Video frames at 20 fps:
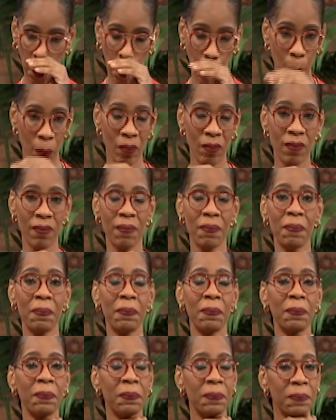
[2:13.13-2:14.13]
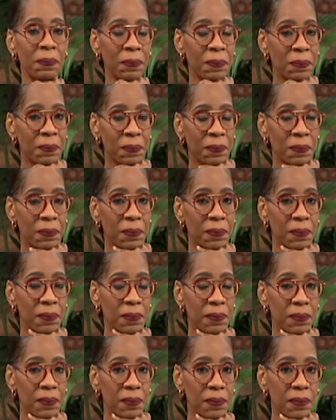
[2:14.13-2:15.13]

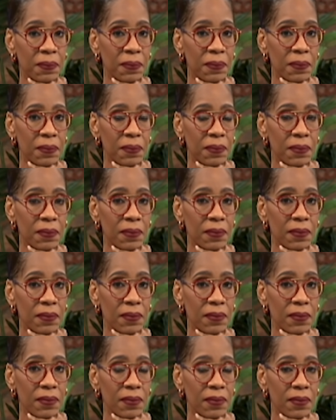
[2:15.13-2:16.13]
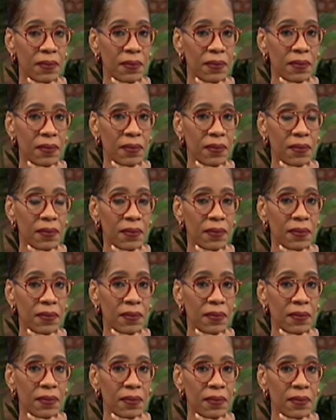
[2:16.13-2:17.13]

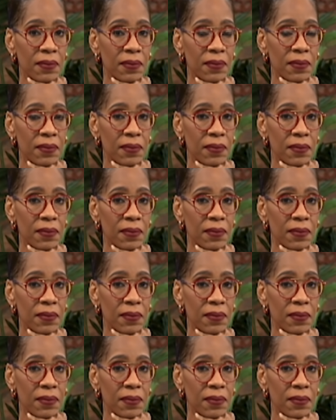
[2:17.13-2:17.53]
The person shown says nothing.